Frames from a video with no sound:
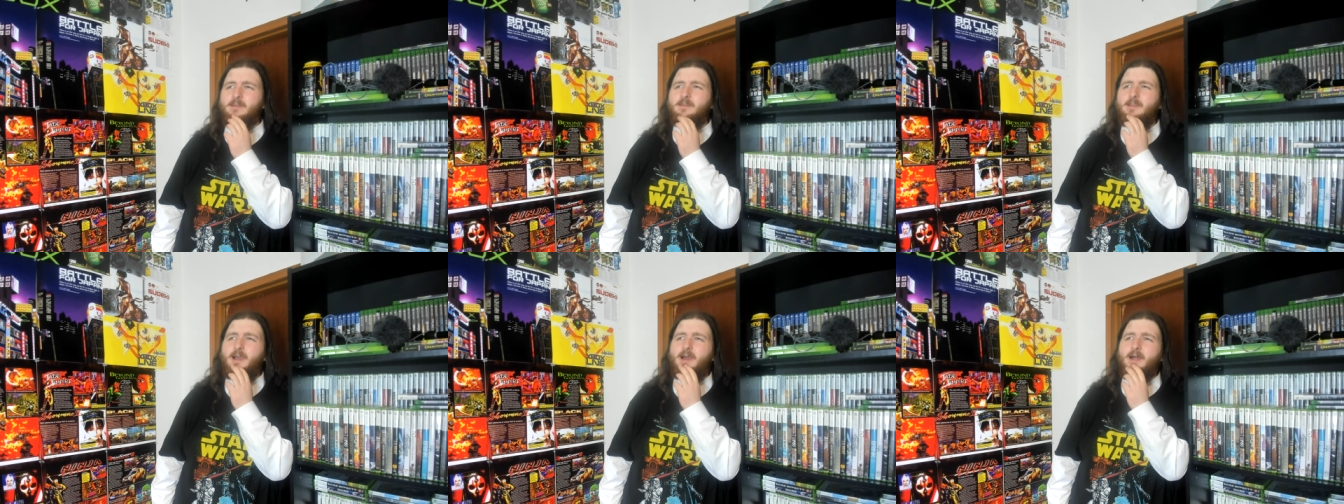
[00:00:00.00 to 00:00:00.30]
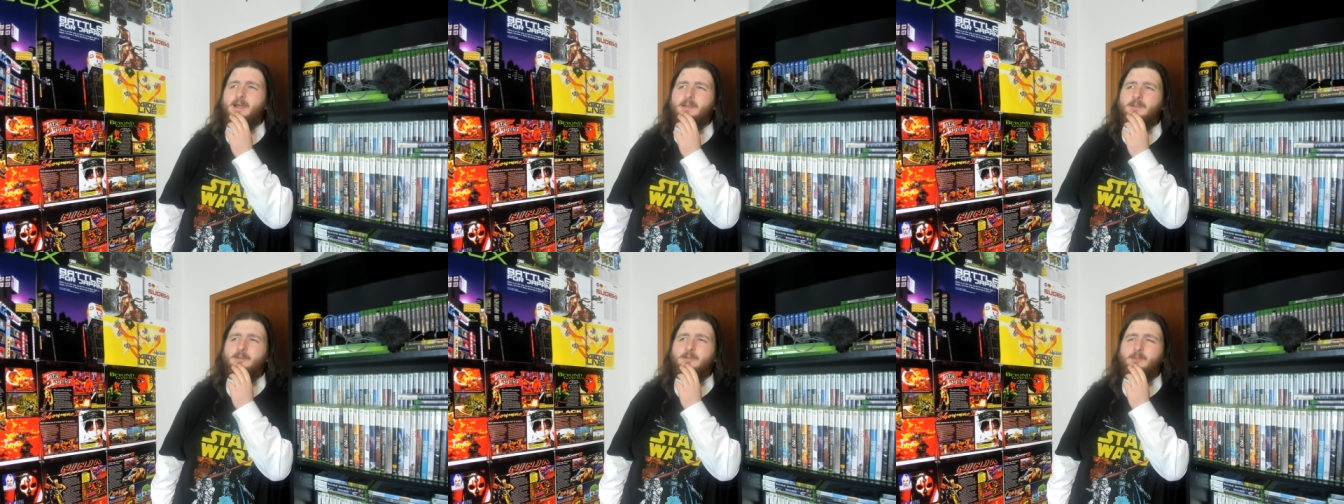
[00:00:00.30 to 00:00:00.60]
God,
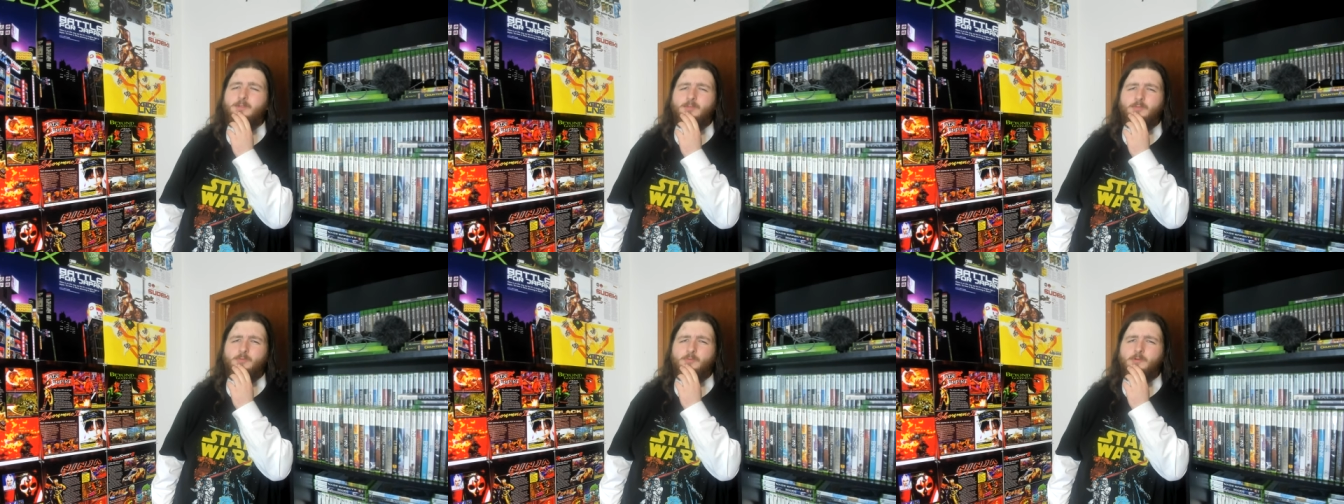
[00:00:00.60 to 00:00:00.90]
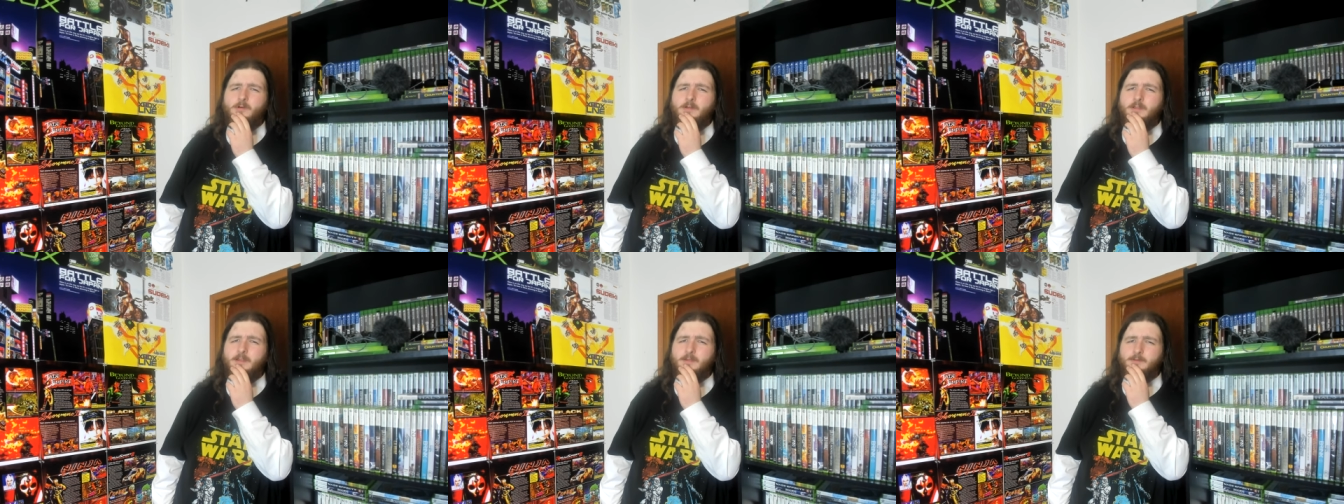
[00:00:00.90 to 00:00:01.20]
I could have
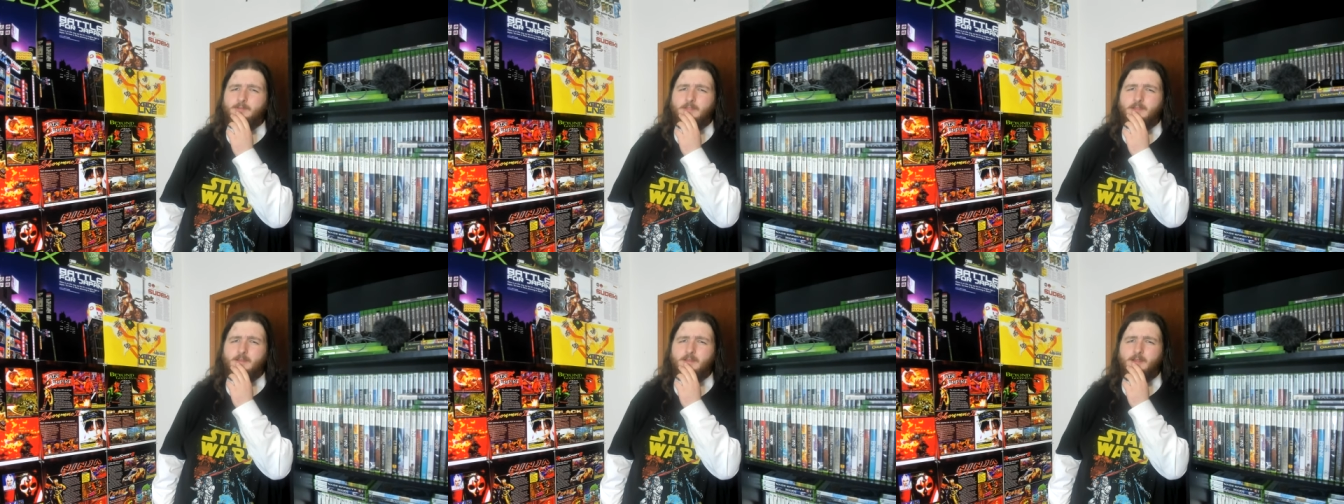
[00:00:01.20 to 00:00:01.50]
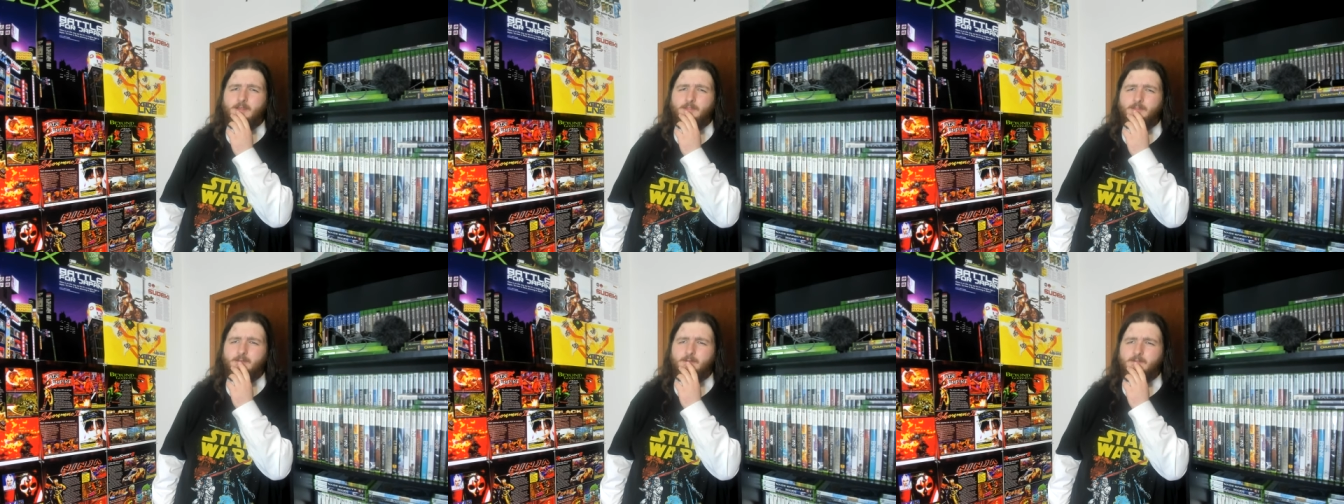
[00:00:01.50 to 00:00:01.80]
sworn there was
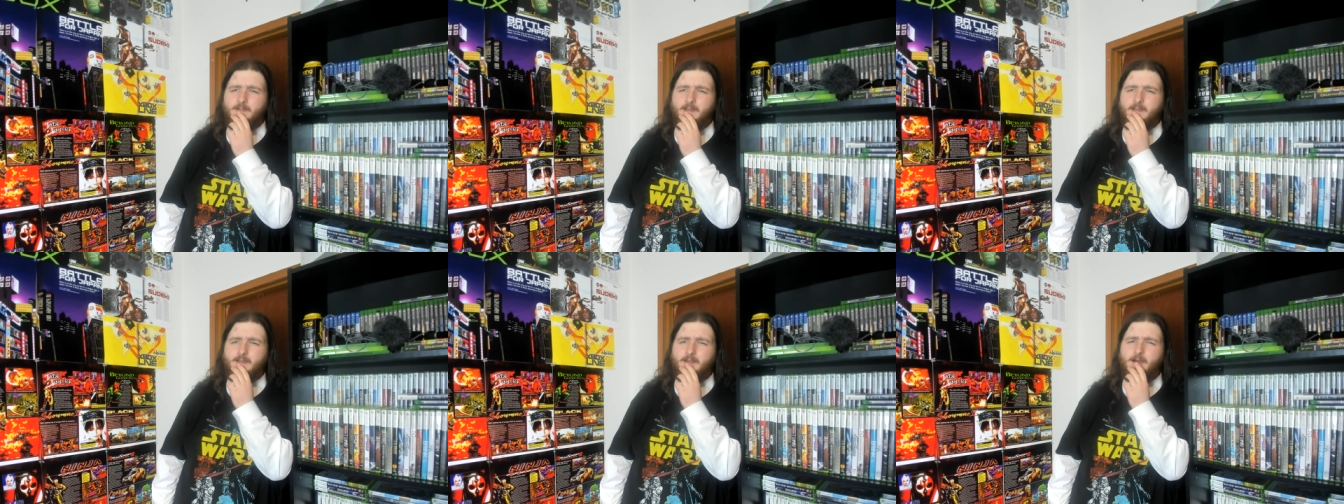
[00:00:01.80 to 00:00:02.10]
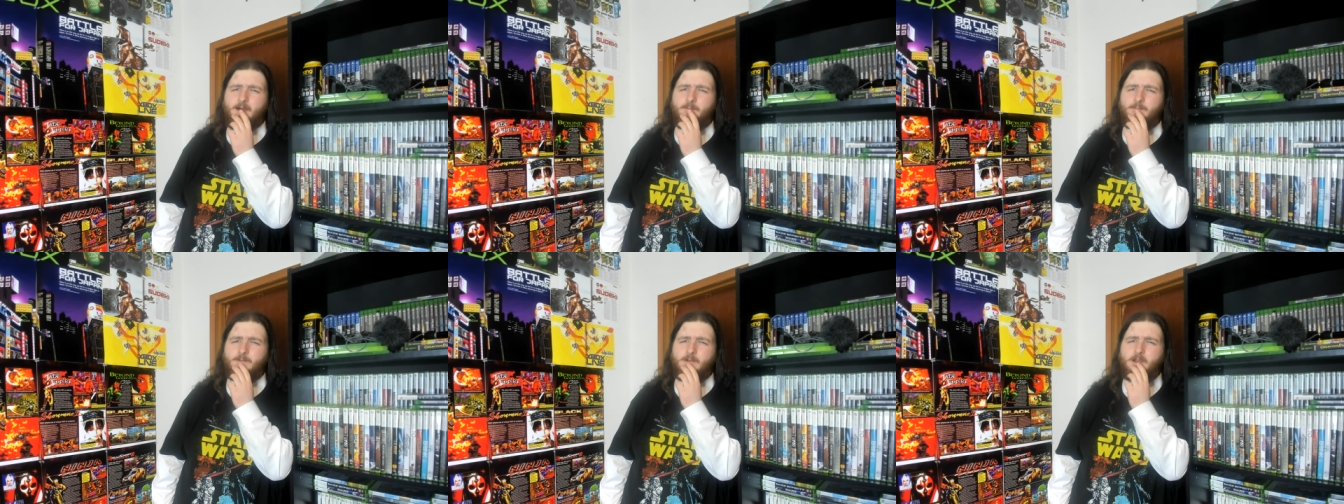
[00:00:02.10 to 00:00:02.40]
another like
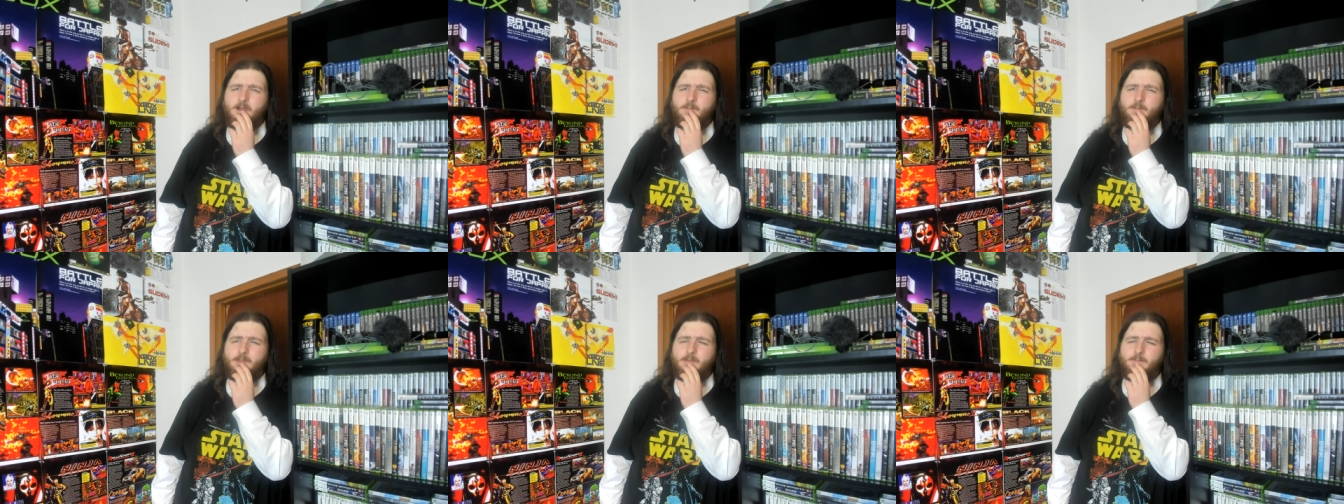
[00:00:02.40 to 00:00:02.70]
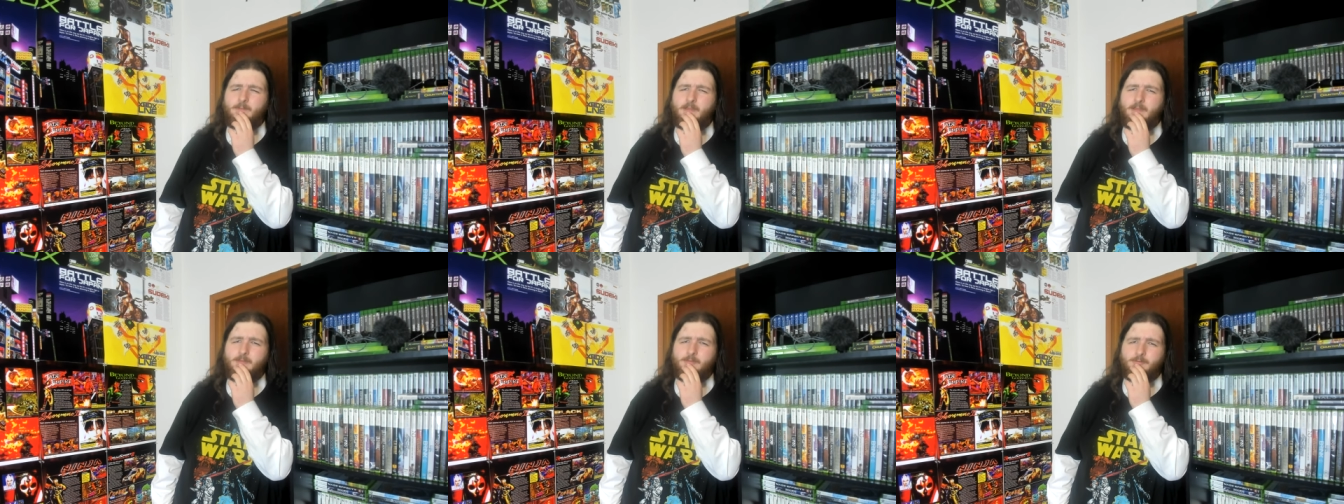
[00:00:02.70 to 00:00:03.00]
upcoming
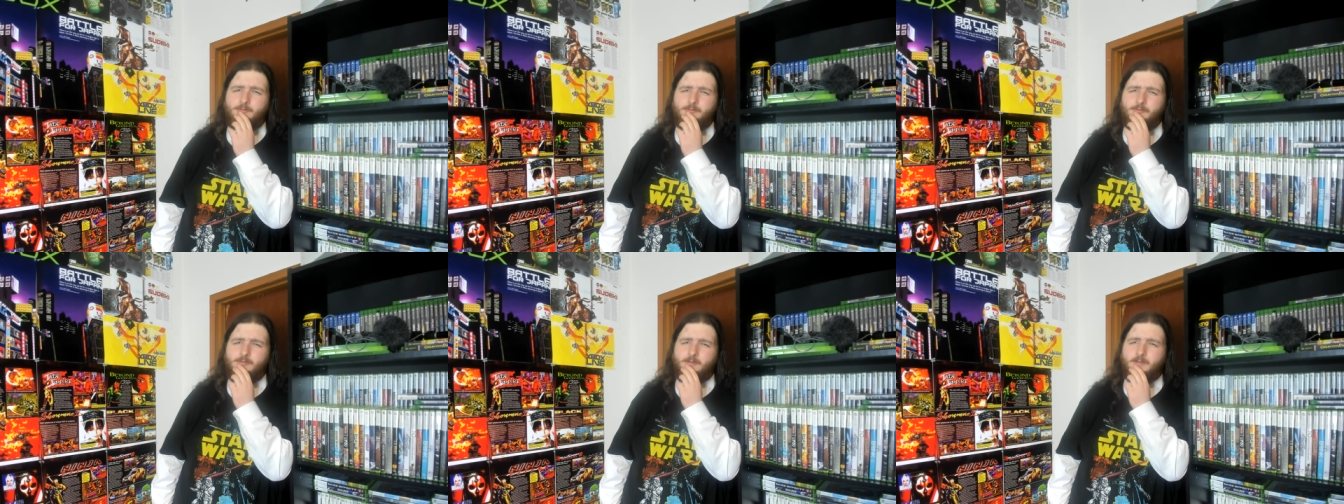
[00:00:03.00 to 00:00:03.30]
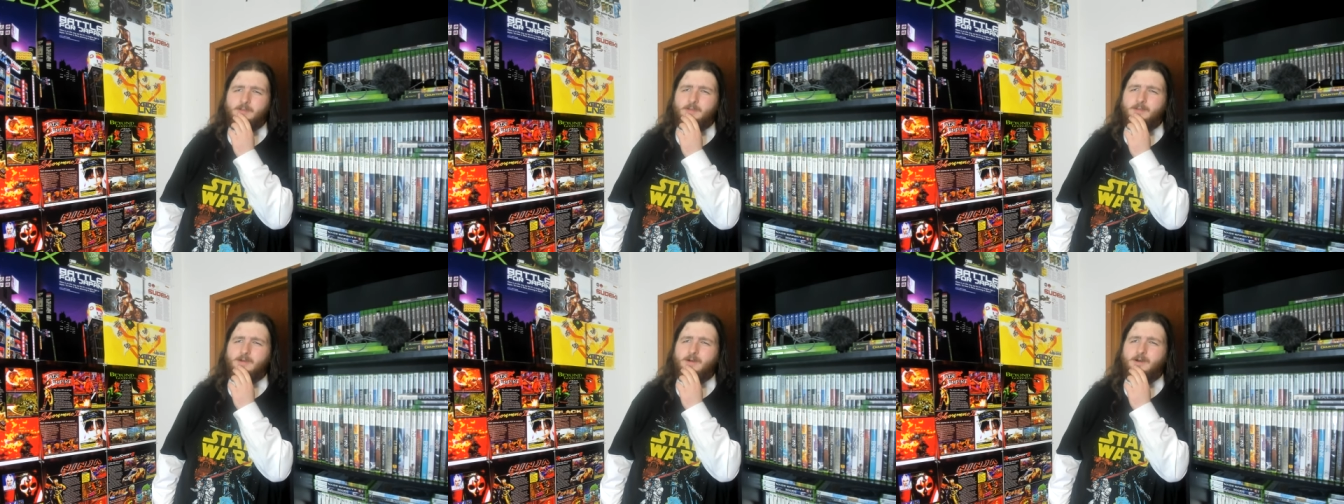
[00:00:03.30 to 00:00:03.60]
piece of
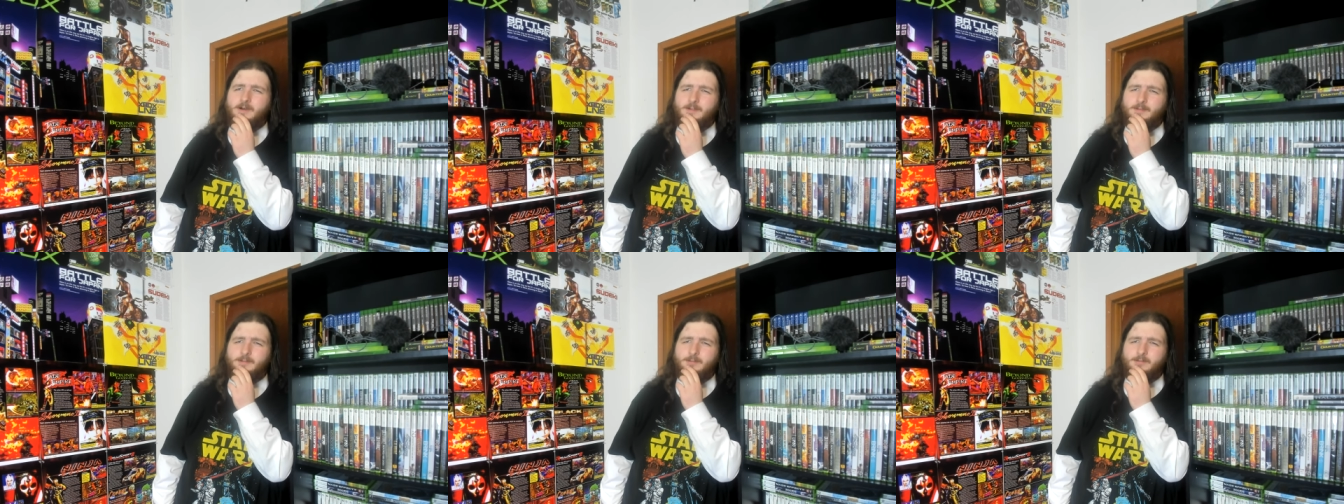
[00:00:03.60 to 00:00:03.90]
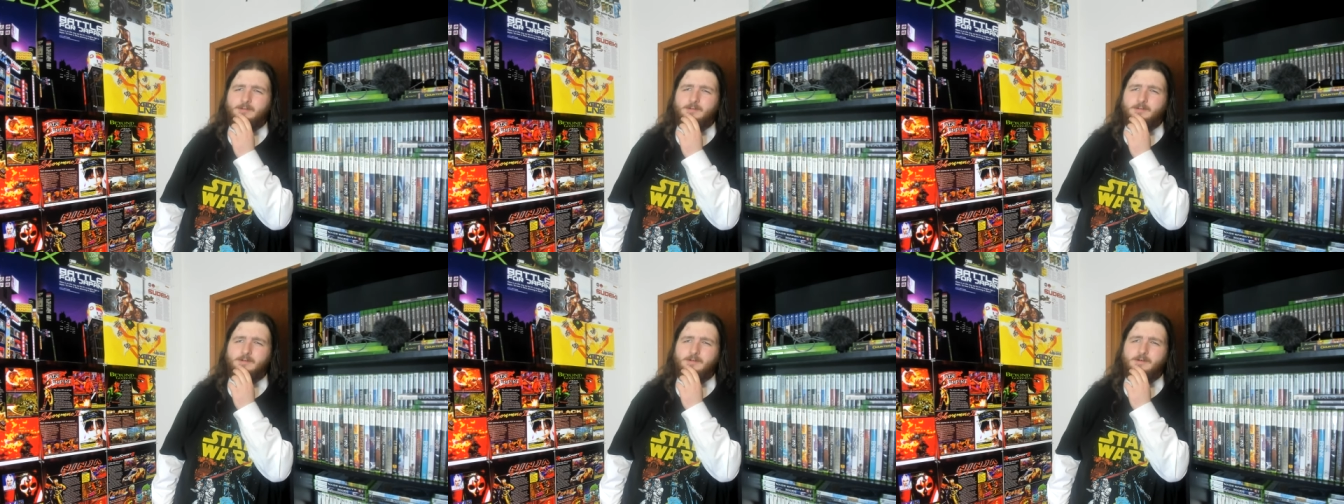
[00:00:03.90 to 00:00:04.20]
shit
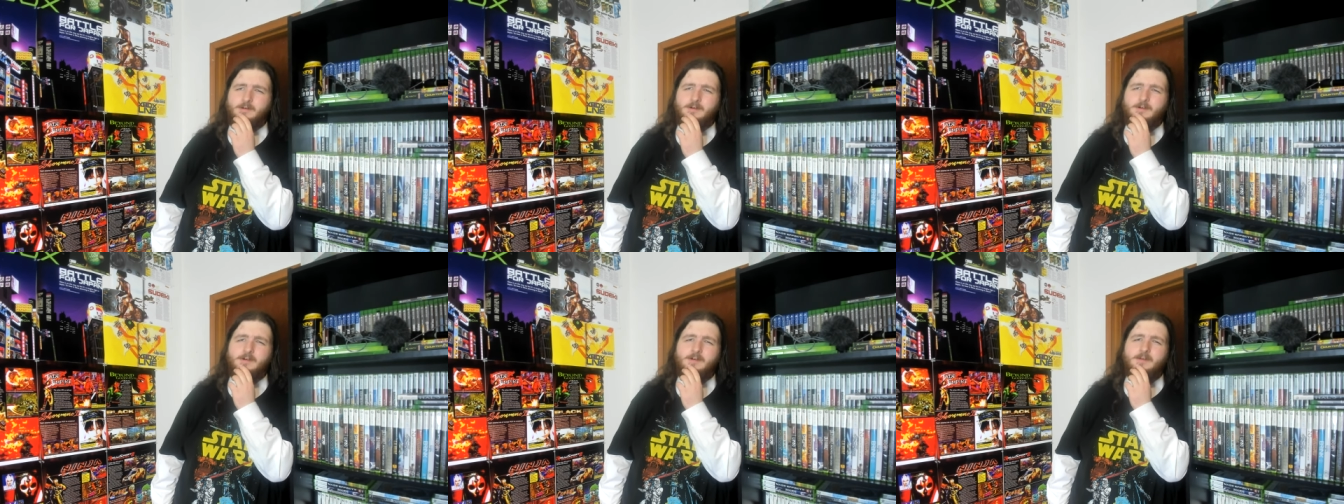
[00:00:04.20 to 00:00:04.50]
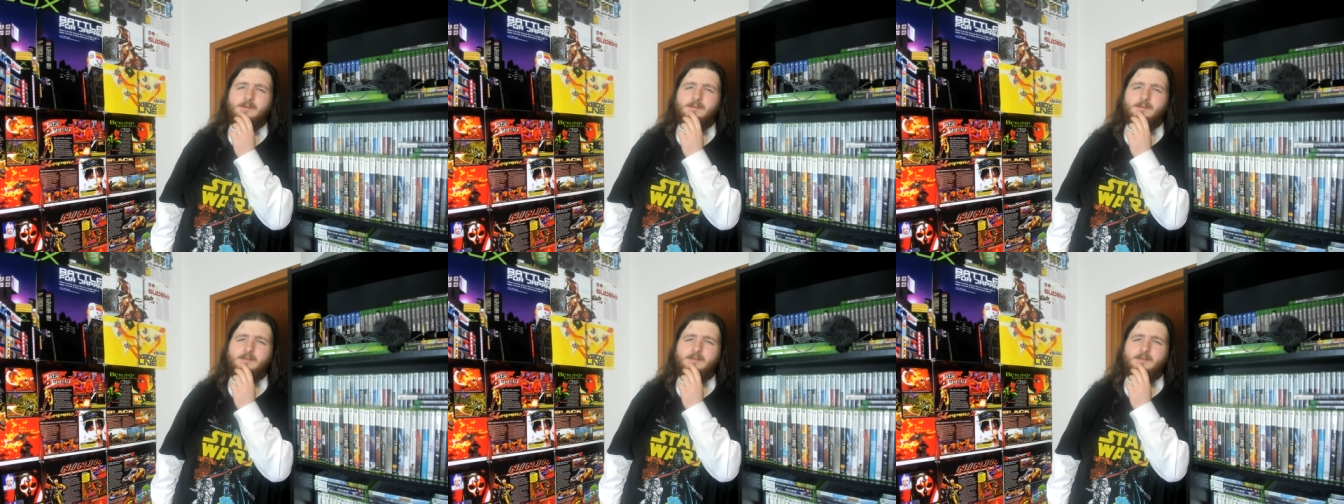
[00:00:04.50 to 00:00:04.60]
console